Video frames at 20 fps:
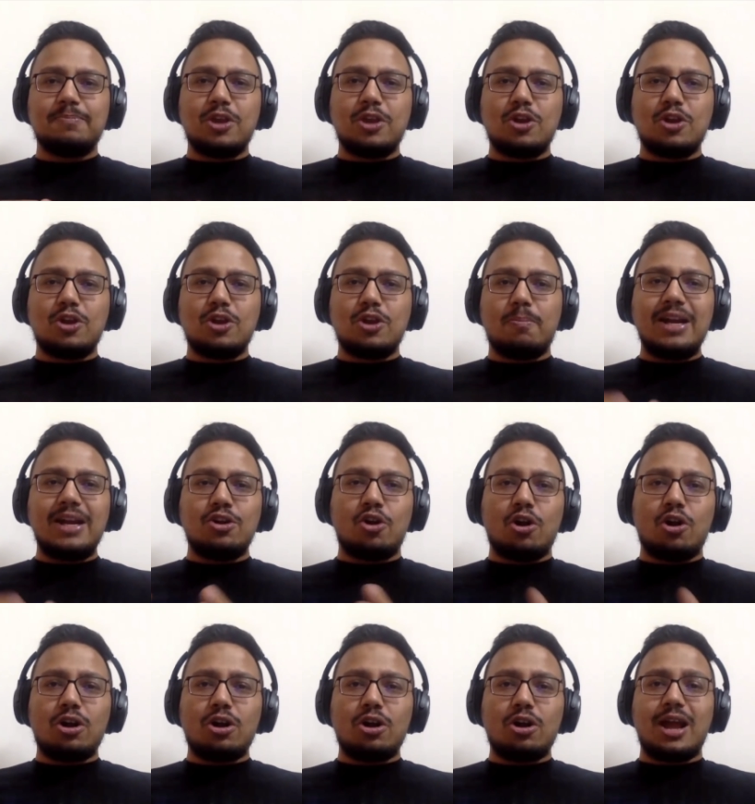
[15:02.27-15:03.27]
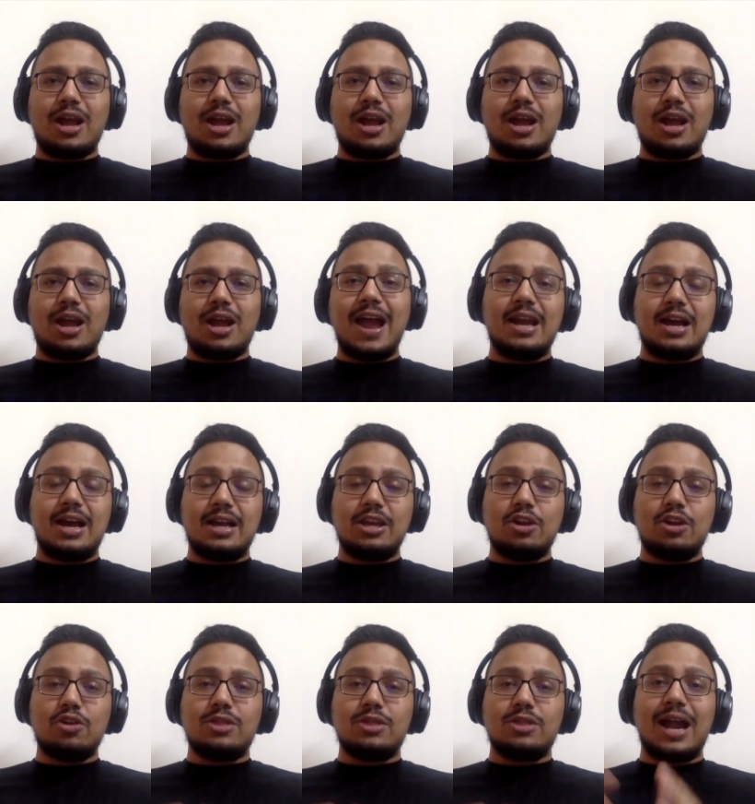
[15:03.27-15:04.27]
you know might not have had
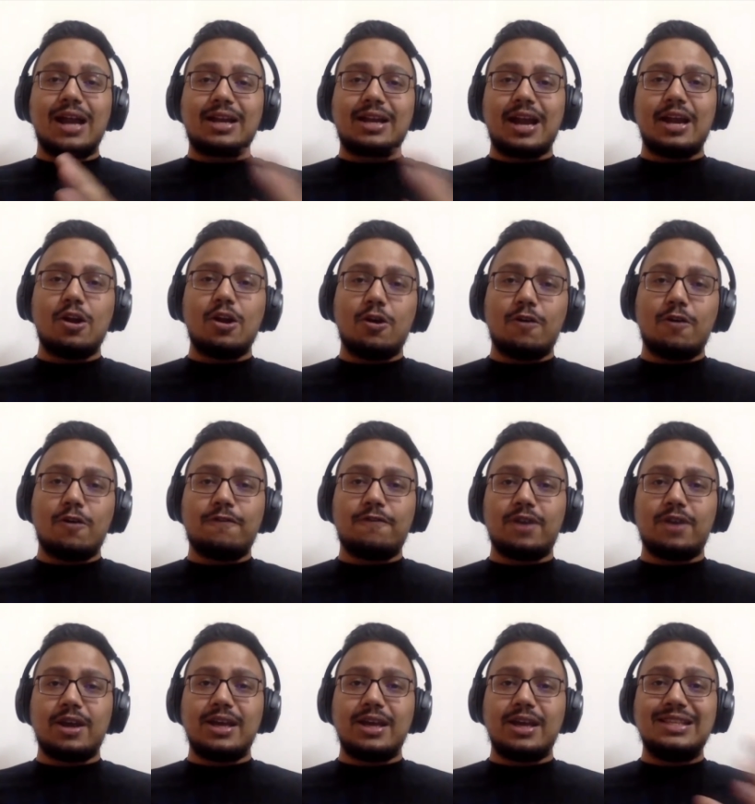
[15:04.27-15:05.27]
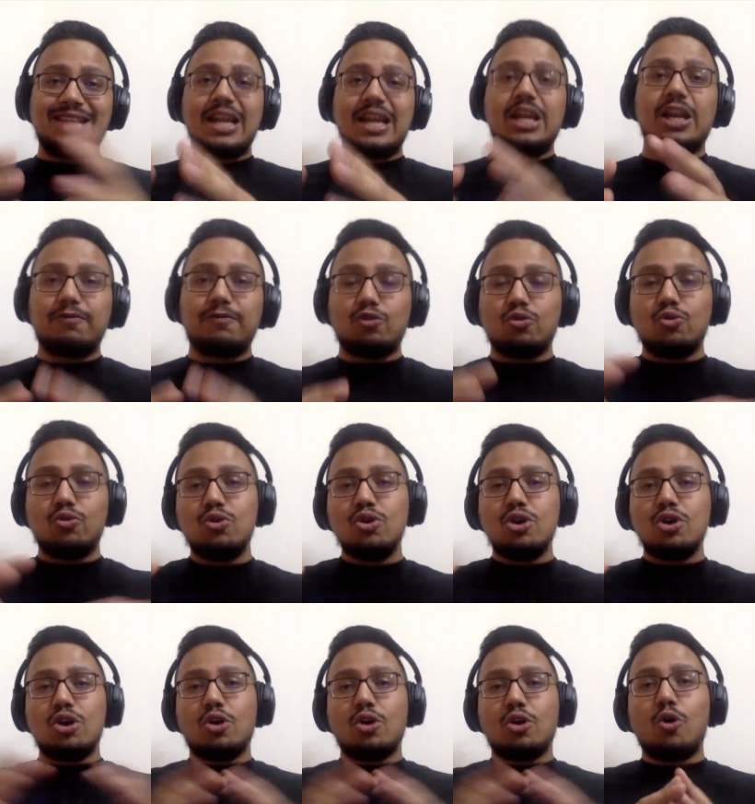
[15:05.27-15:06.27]
you know that kind of uh, incentive to
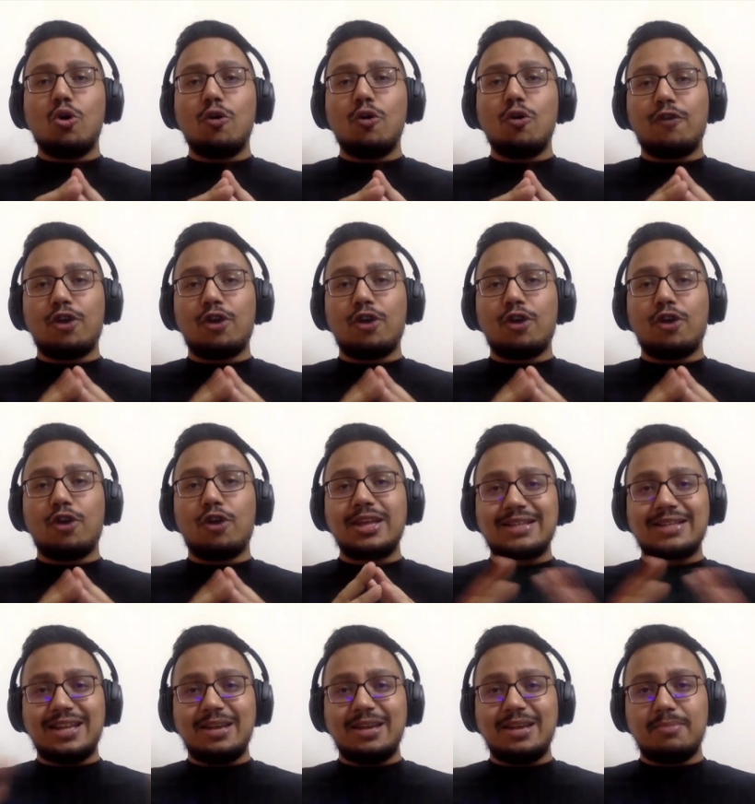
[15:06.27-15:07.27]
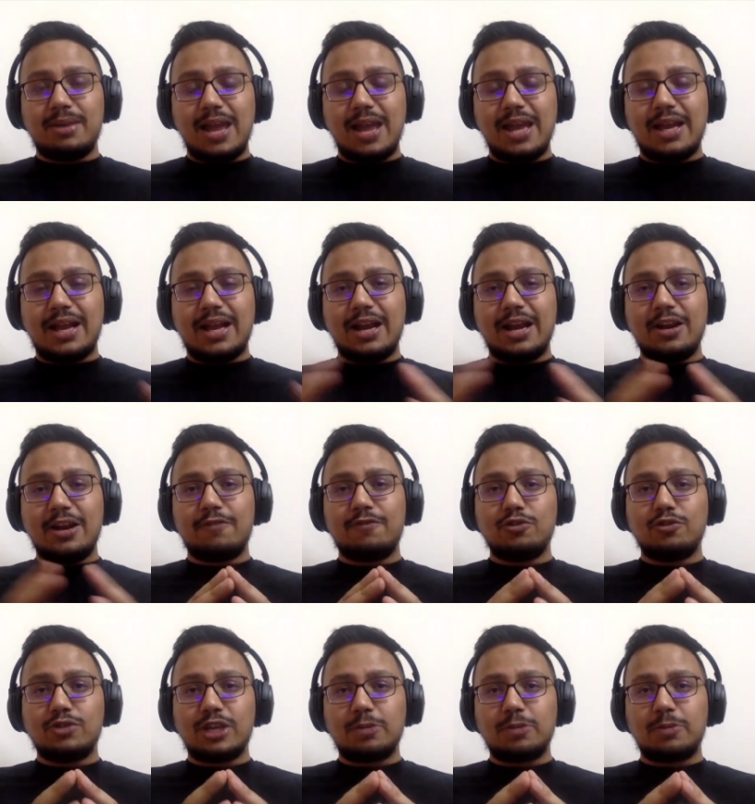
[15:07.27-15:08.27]
go for, for the extreme like
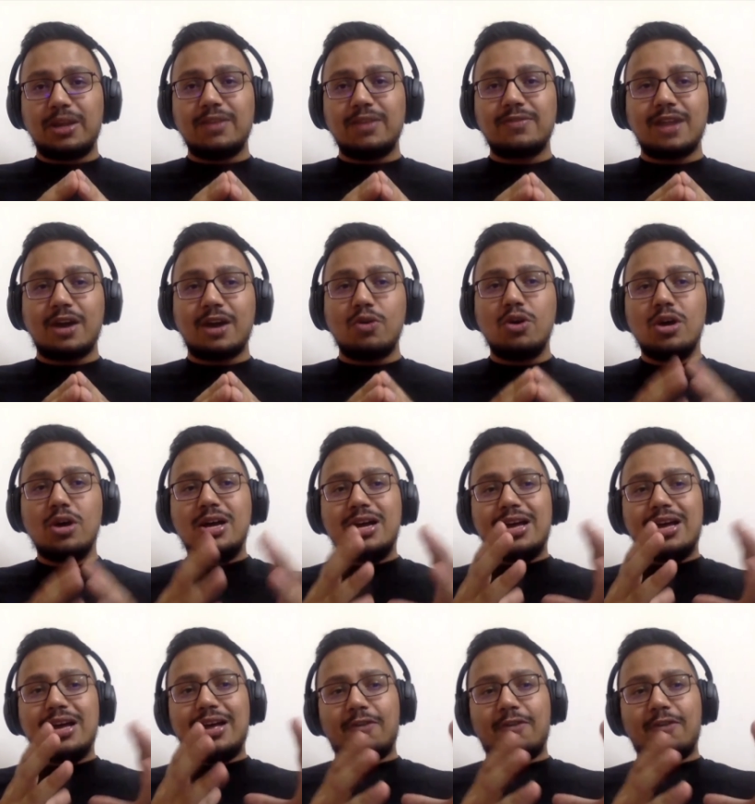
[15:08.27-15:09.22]
kind of user experience now